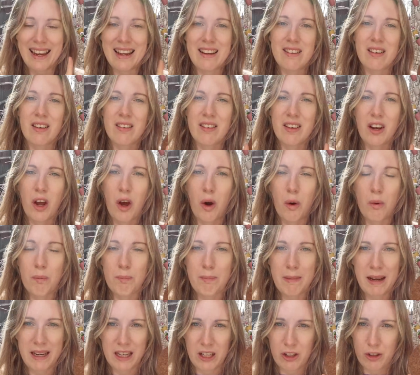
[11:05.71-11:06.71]
It doesn't
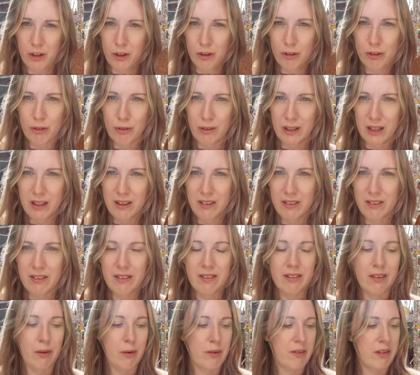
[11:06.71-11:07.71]
hold many
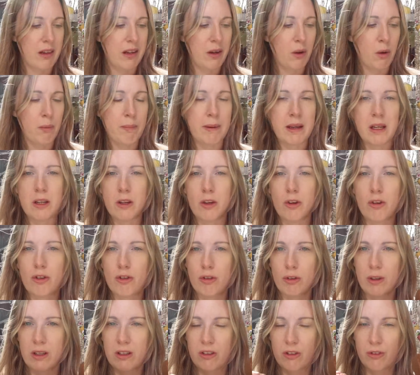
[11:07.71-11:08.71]
nutrients, so it's a little bit
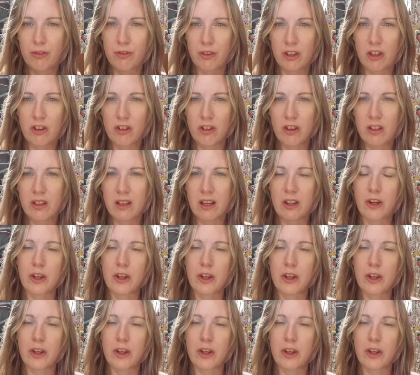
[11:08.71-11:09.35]
nutrient deficient.